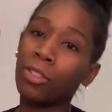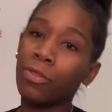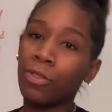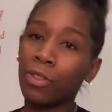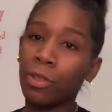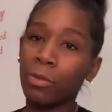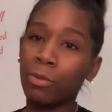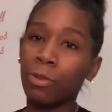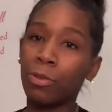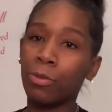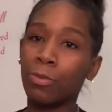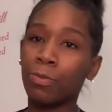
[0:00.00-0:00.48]
from
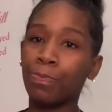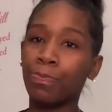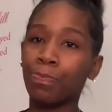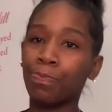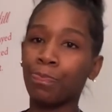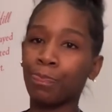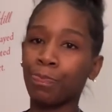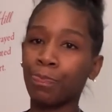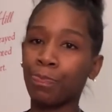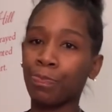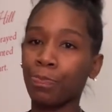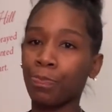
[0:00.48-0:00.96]
you.
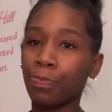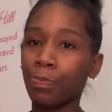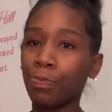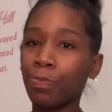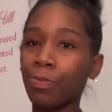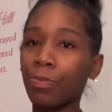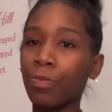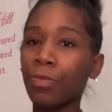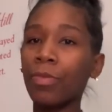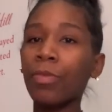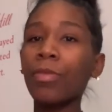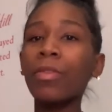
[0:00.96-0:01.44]

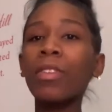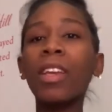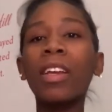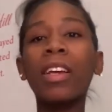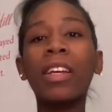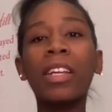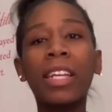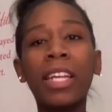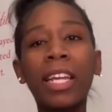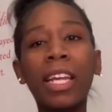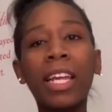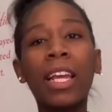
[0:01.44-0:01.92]

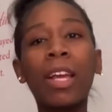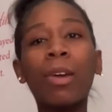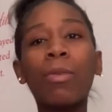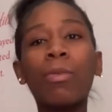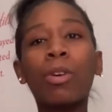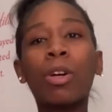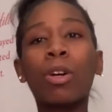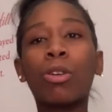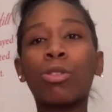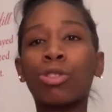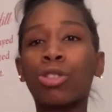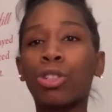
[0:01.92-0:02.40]
And then I'm
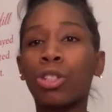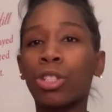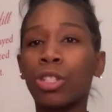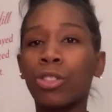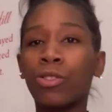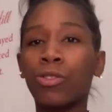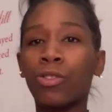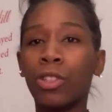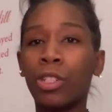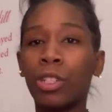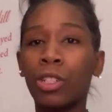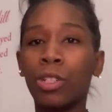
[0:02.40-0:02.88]
gonna
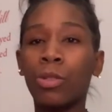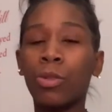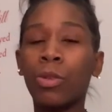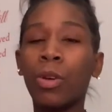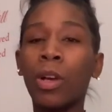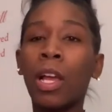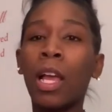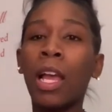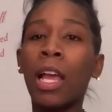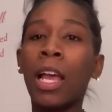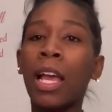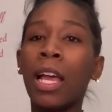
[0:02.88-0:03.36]
transfer
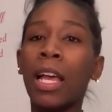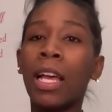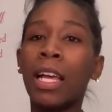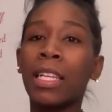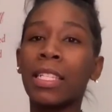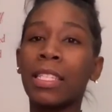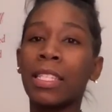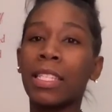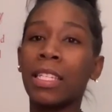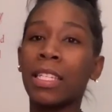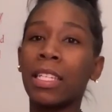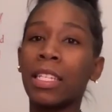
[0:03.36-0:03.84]
you
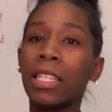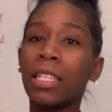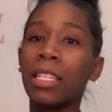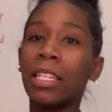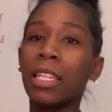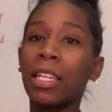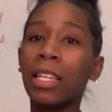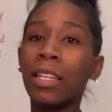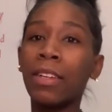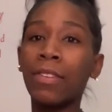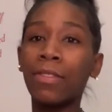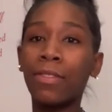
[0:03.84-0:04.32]
to the
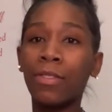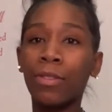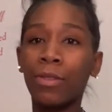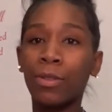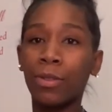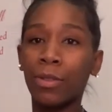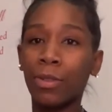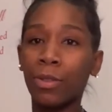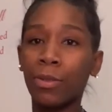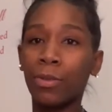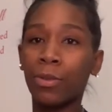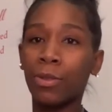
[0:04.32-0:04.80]
delivery
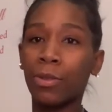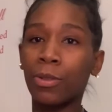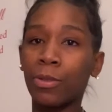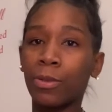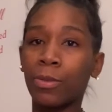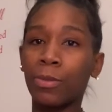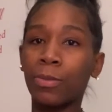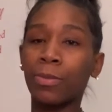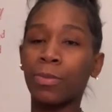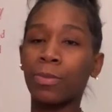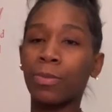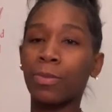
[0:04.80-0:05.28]
room.
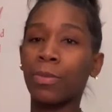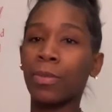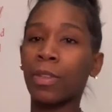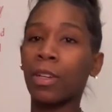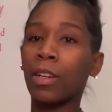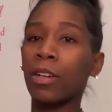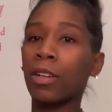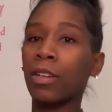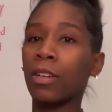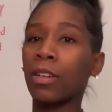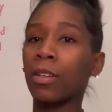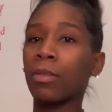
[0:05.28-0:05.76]

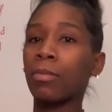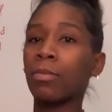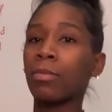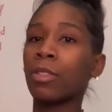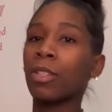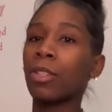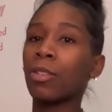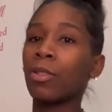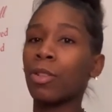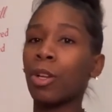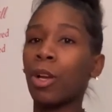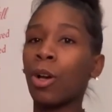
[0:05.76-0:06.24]
Um, so
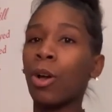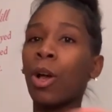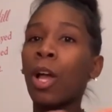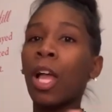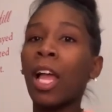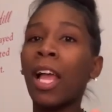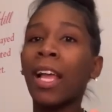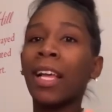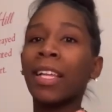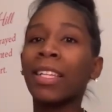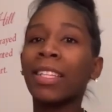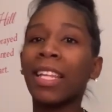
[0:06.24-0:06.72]
you know,
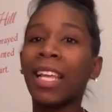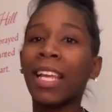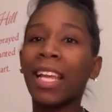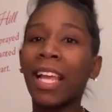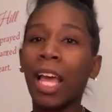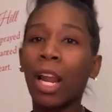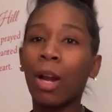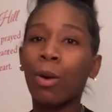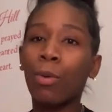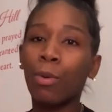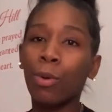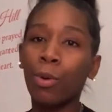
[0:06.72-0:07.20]
they got
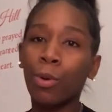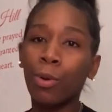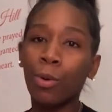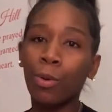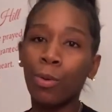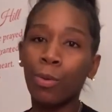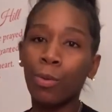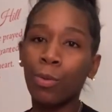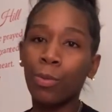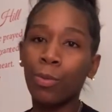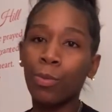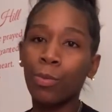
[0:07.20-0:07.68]
a
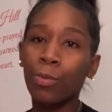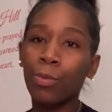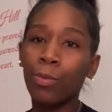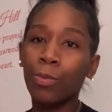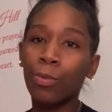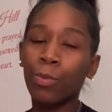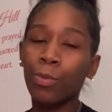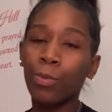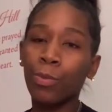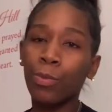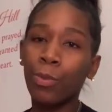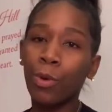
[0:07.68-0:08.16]
room
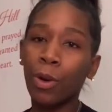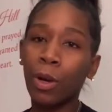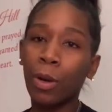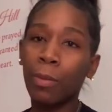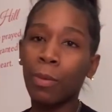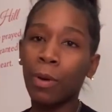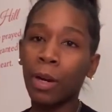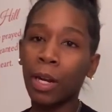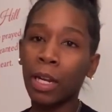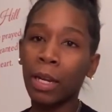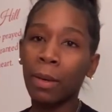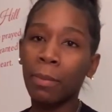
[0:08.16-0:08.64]
when
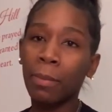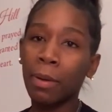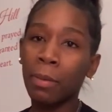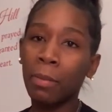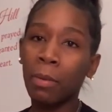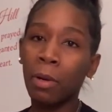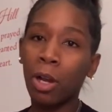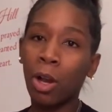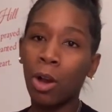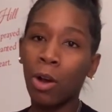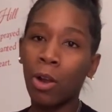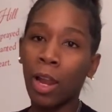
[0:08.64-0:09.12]
pregnant people
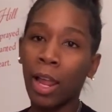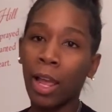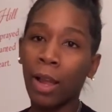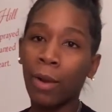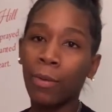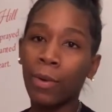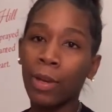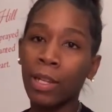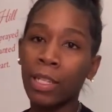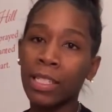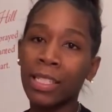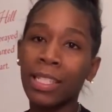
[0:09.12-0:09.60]
go, like
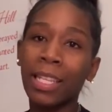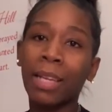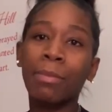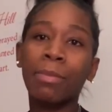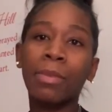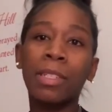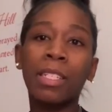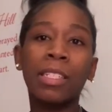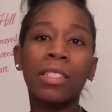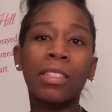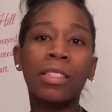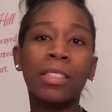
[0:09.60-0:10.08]
when
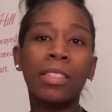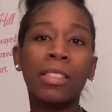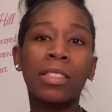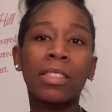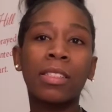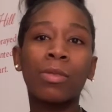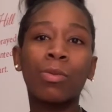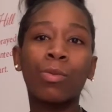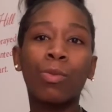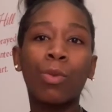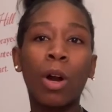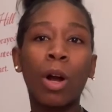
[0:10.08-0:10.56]
something's
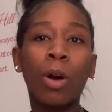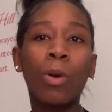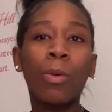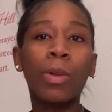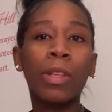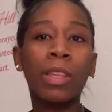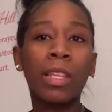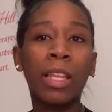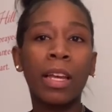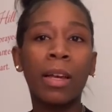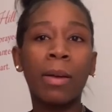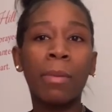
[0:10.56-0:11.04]
wrong with
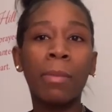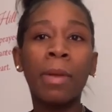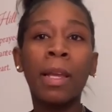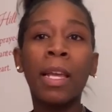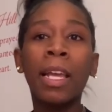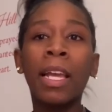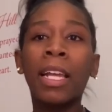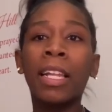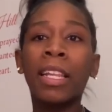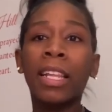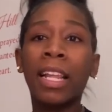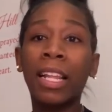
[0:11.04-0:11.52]
them,
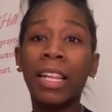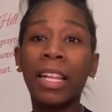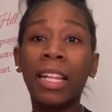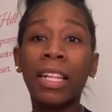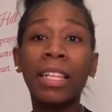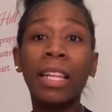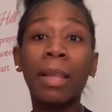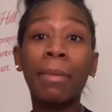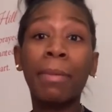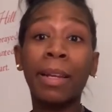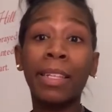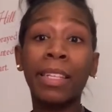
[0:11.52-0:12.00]
they think
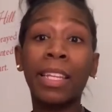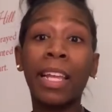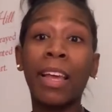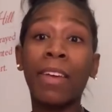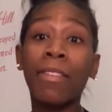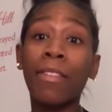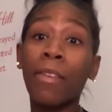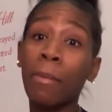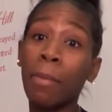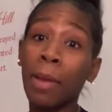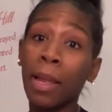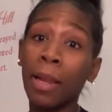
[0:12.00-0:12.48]
they're about to have
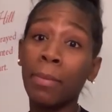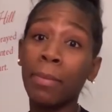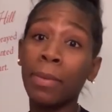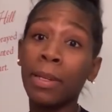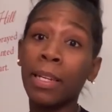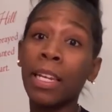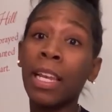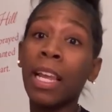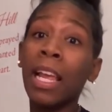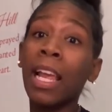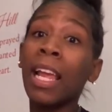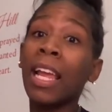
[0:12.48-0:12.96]
a baby,
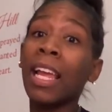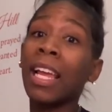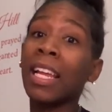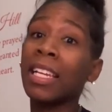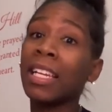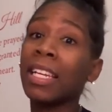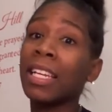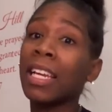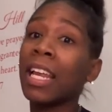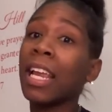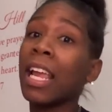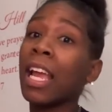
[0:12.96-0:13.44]
then
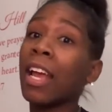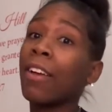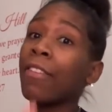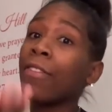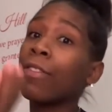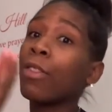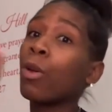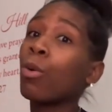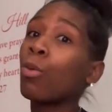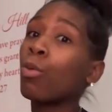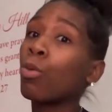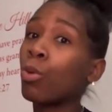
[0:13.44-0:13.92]
they have
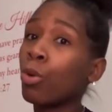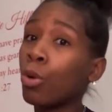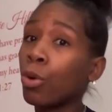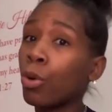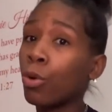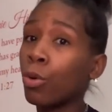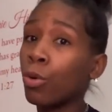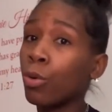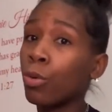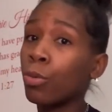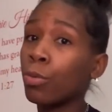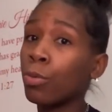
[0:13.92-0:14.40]
the
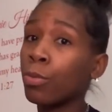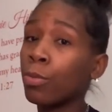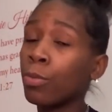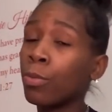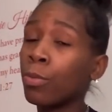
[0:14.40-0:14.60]
room